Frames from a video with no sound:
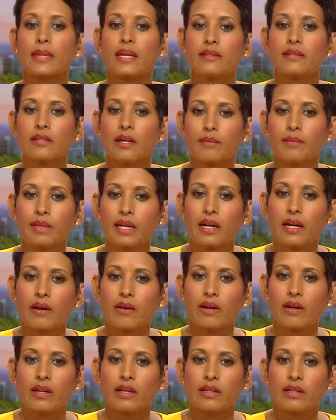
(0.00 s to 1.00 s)
Time
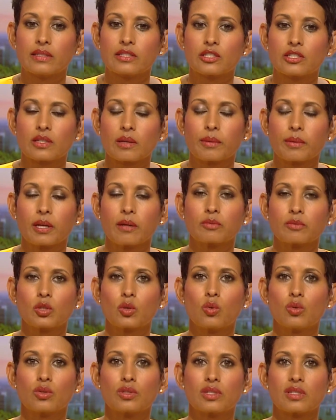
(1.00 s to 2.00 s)
now is just coming up
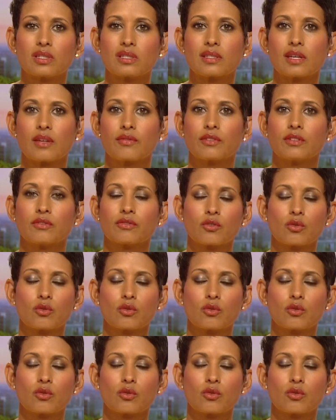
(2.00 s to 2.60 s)
to quarter to seven. Of